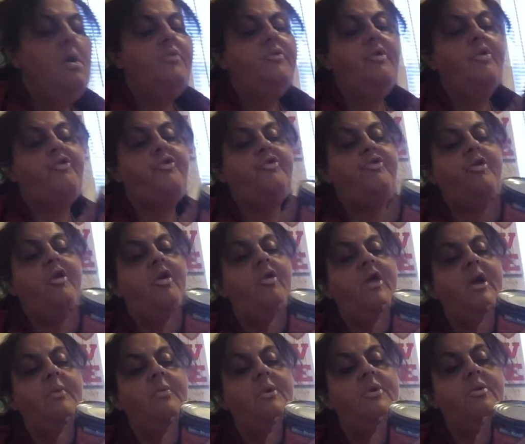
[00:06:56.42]
this
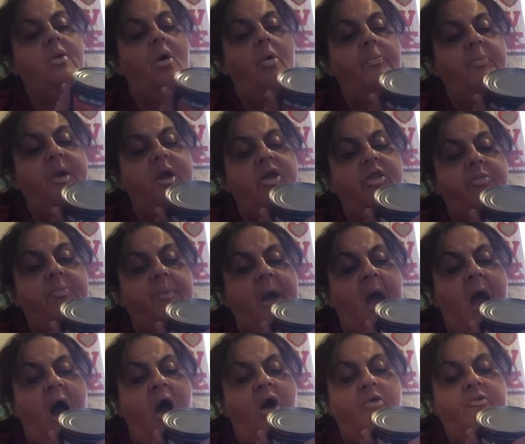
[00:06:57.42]
chili with no beans by
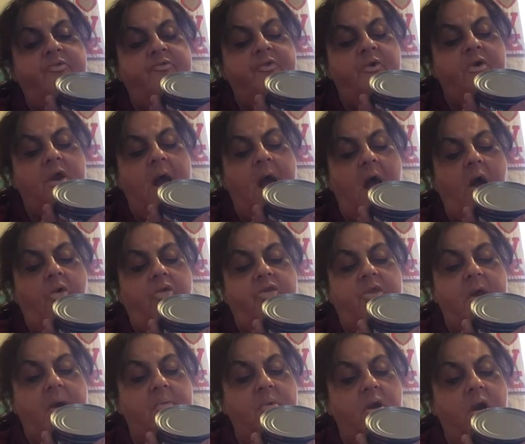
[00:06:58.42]
Hartsford House.
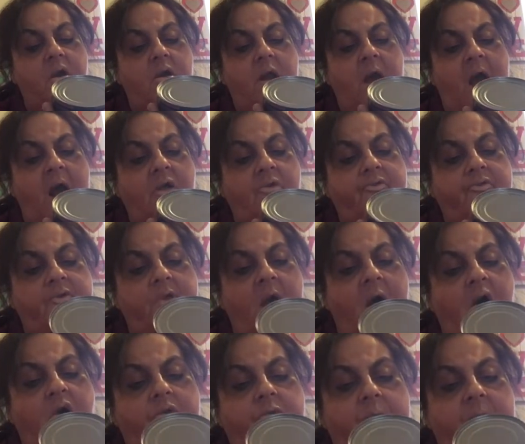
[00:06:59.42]
Never heard of Hartsford
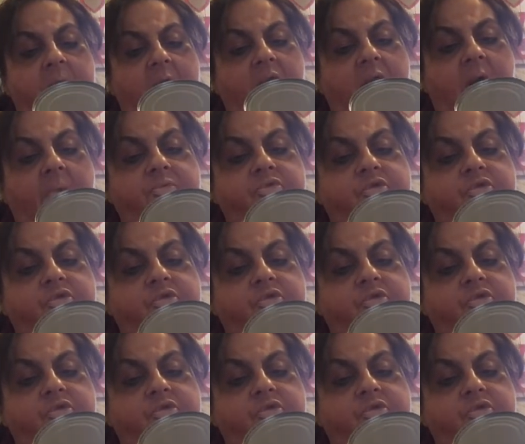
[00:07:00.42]
House, but I love